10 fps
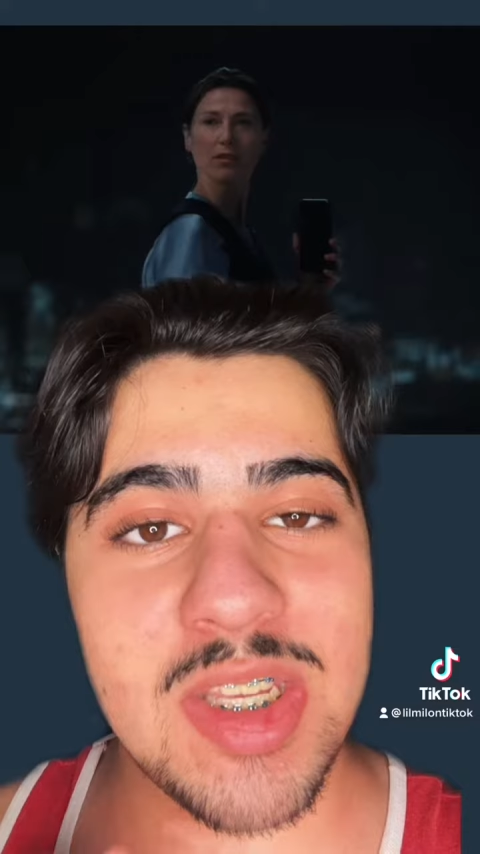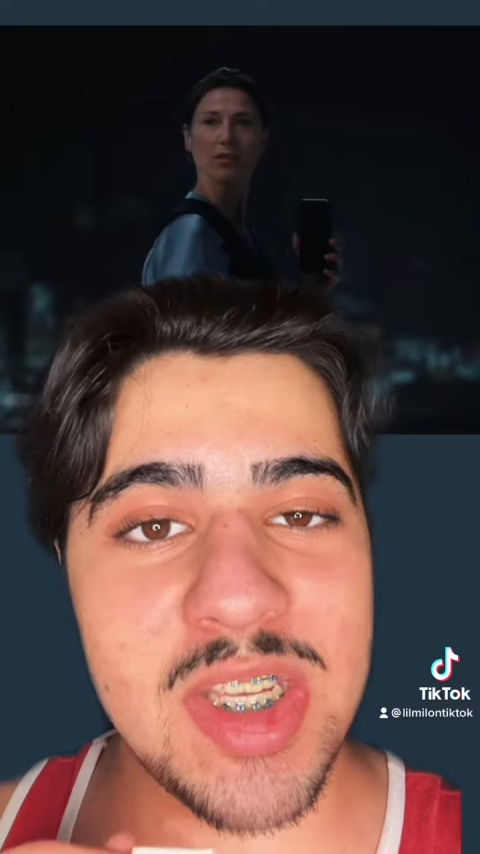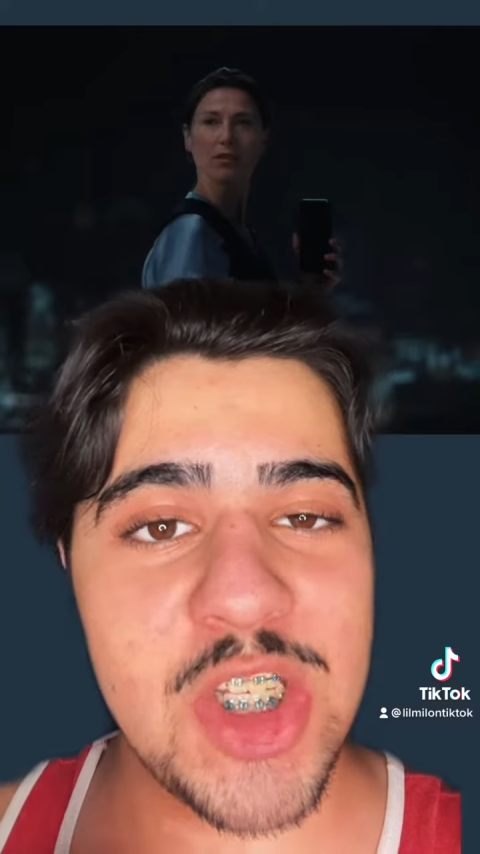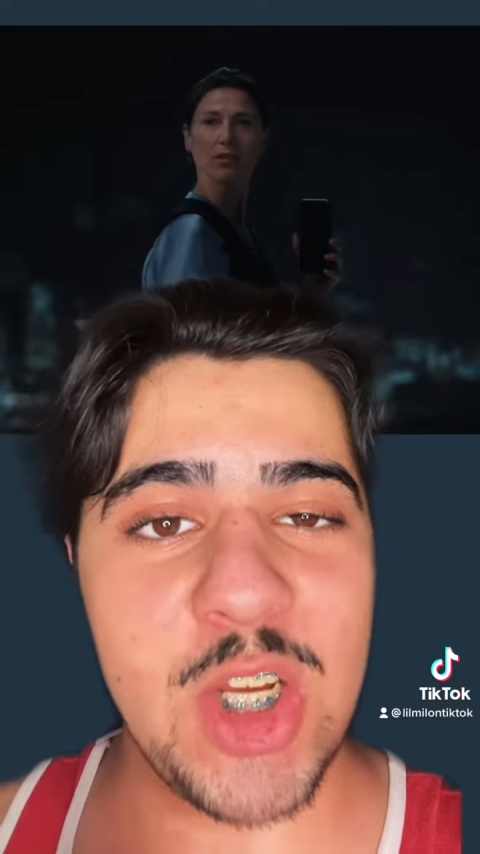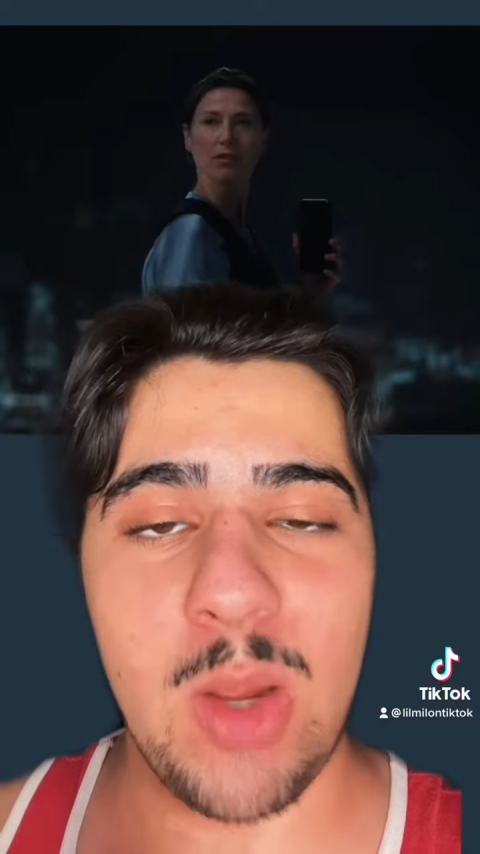
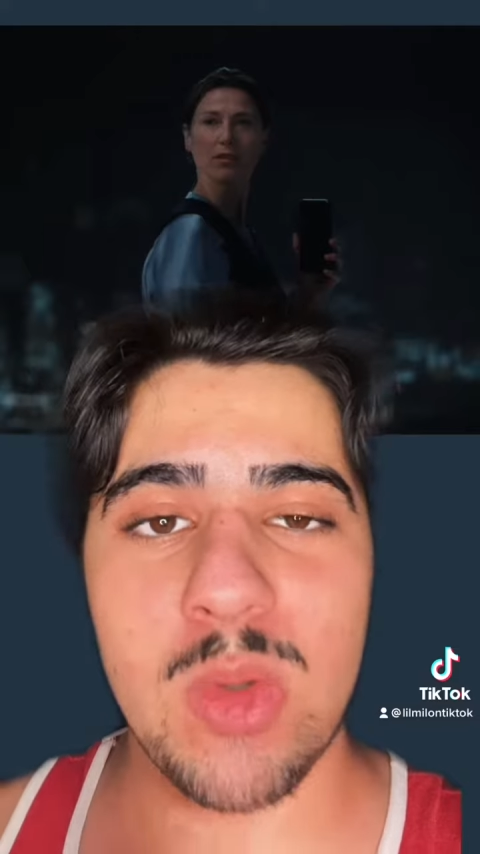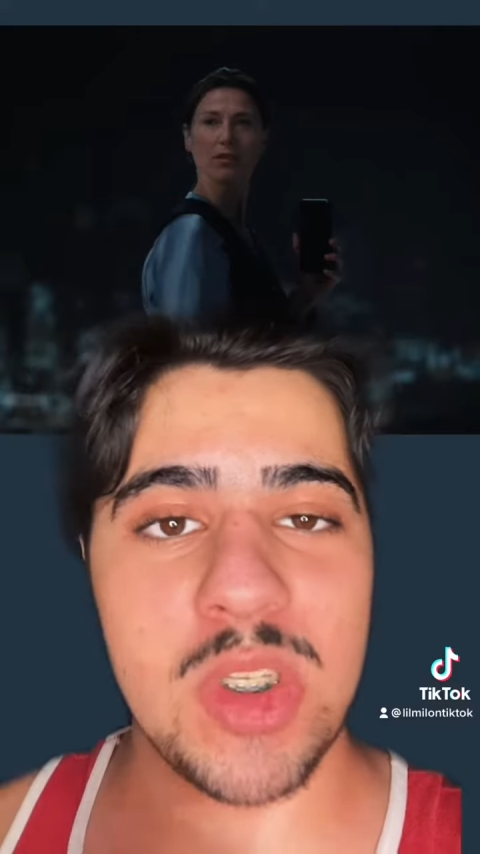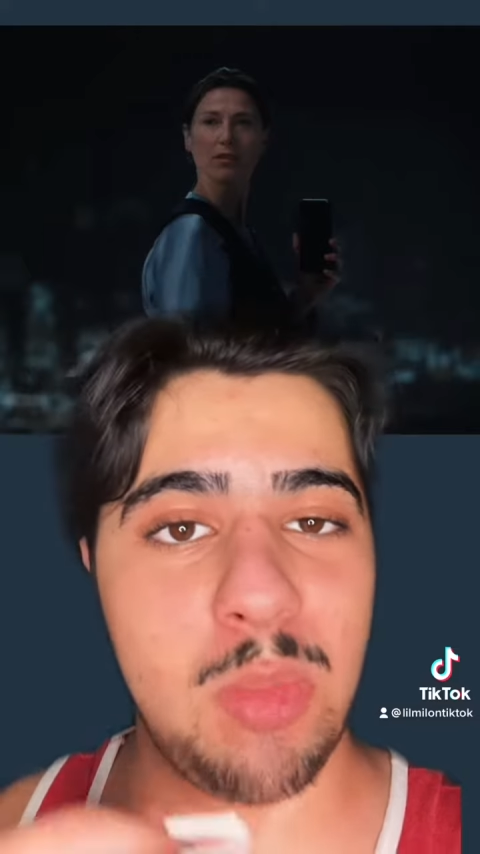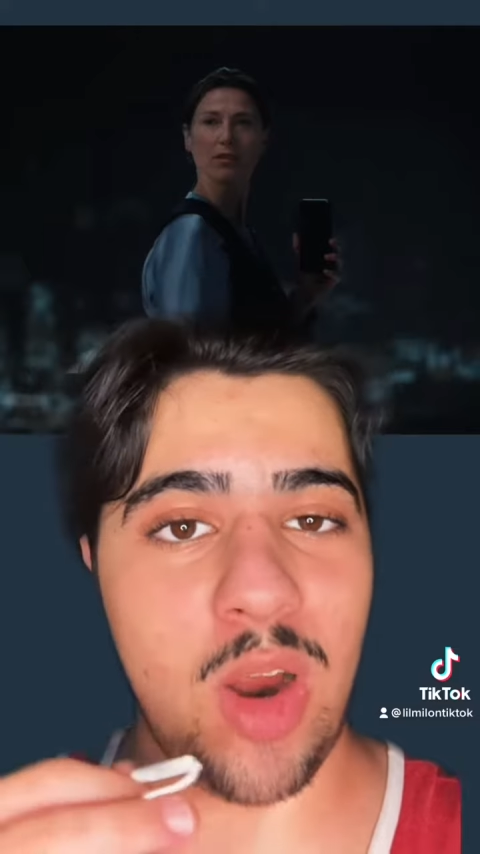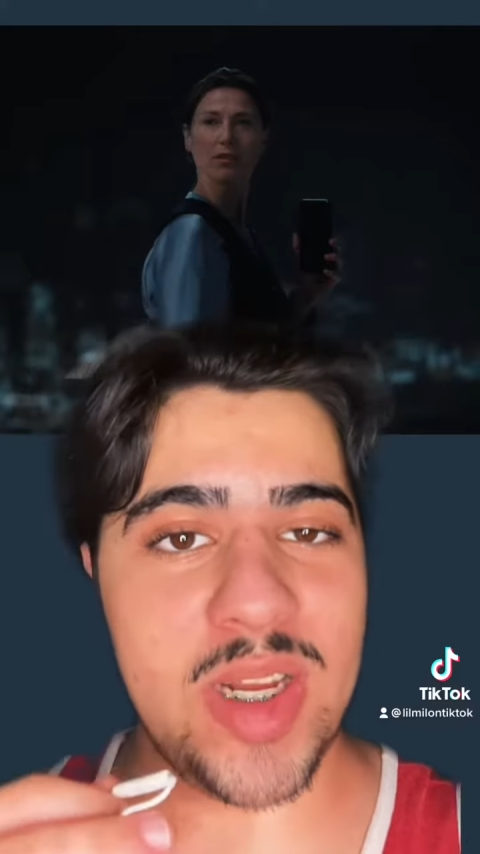CGI was
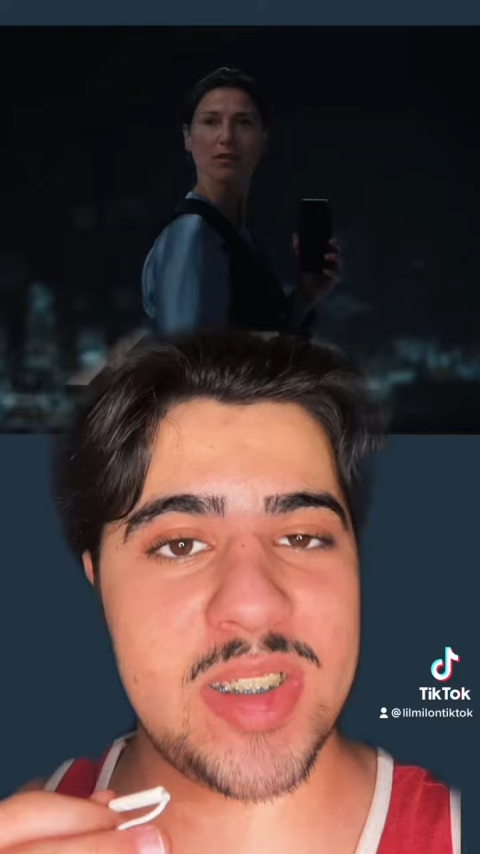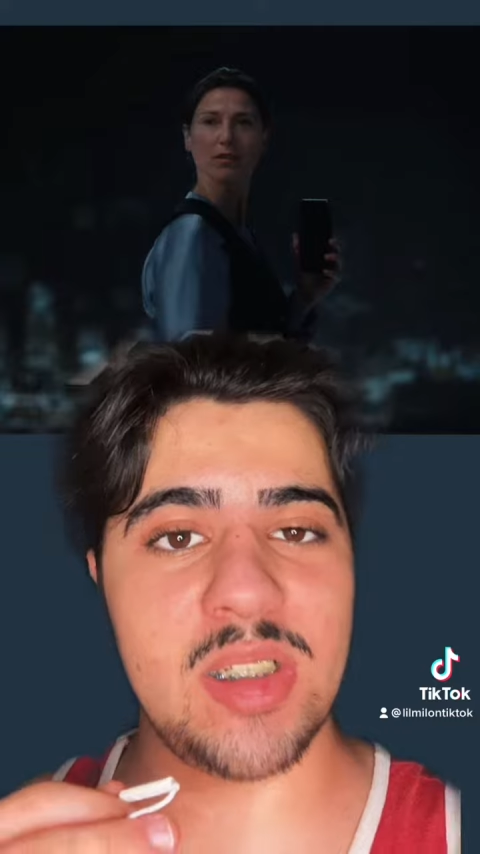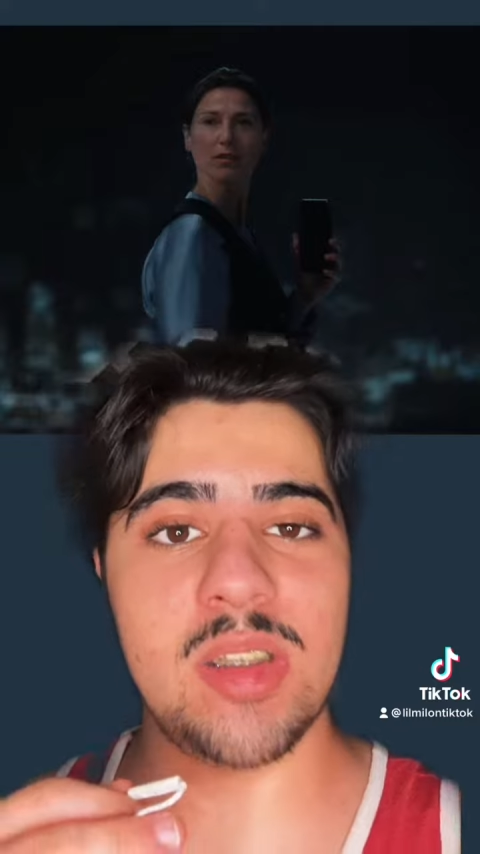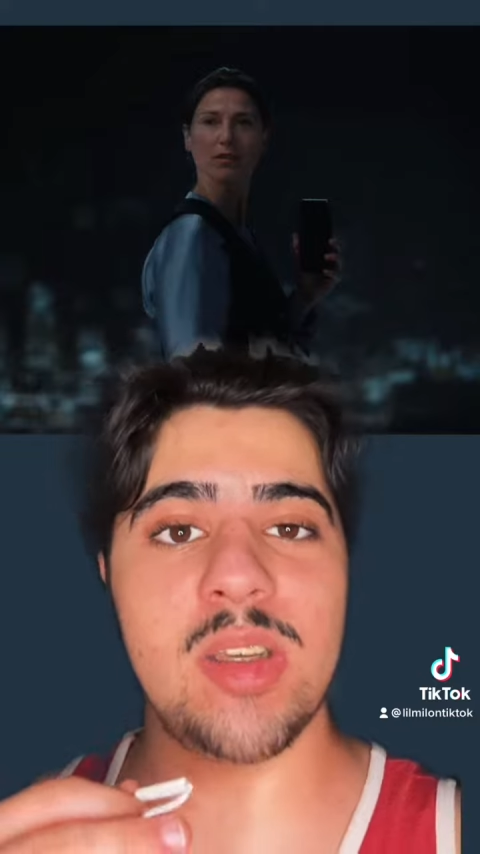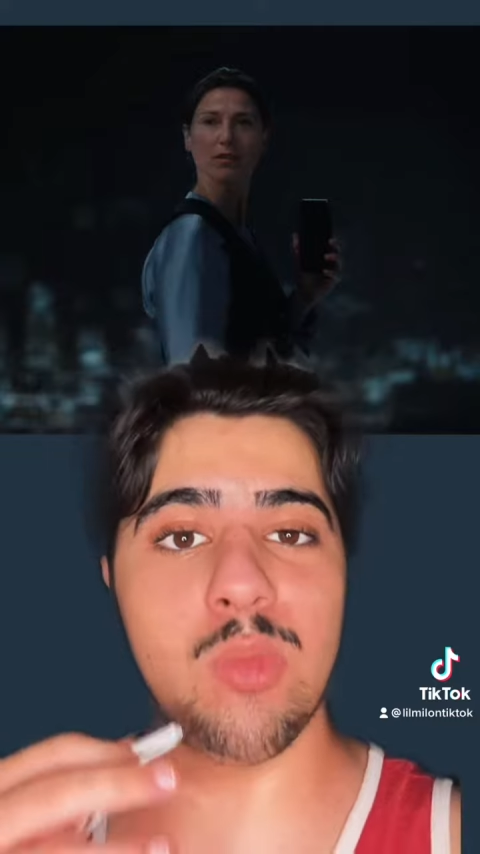
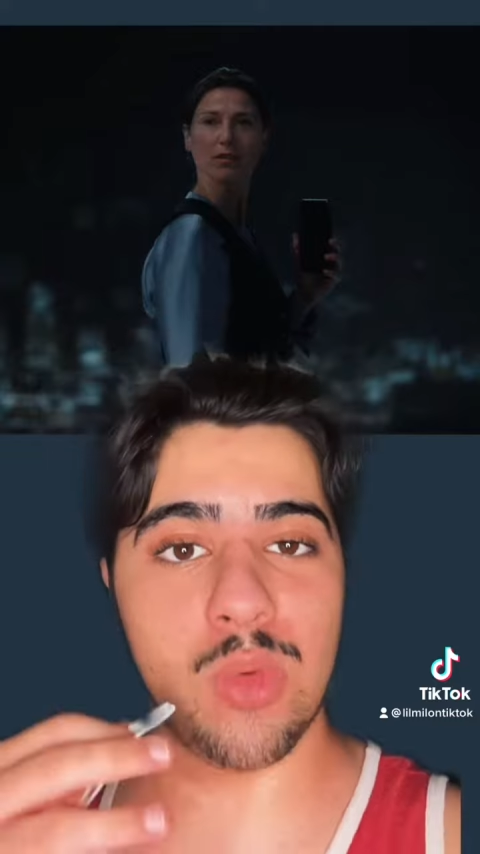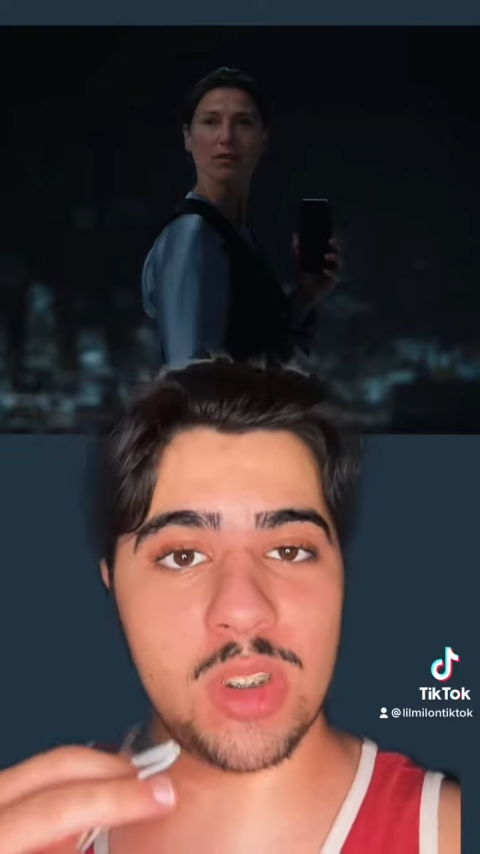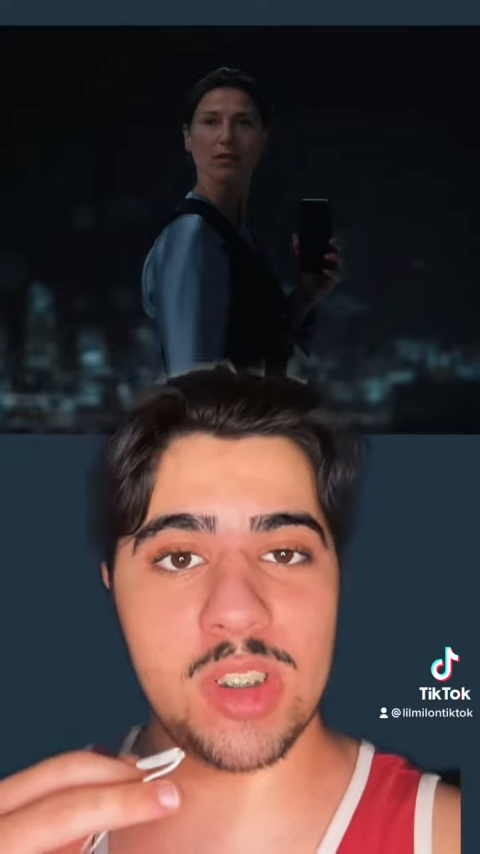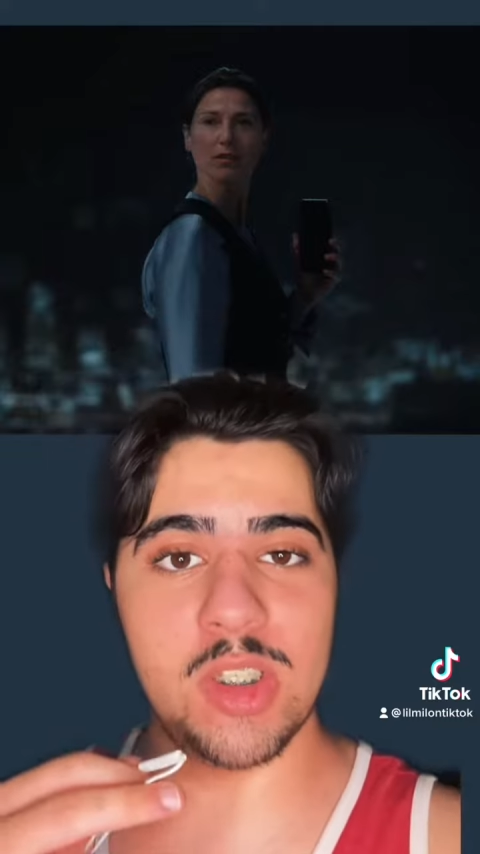surprisingly really